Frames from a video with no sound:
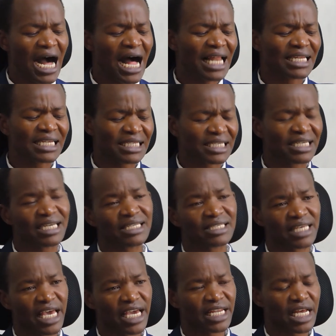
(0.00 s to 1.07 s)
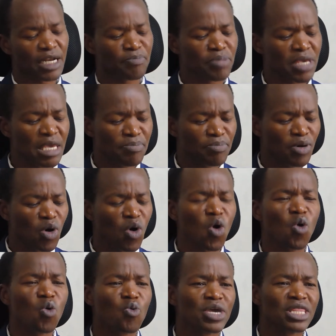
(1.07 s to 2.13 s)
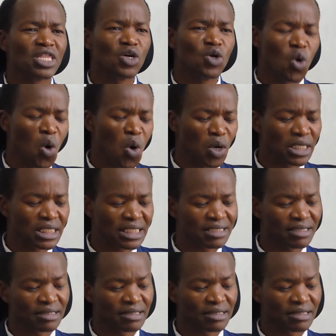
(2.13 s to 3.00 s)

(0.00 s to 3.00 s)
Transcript: Al Nightingale said that people with goals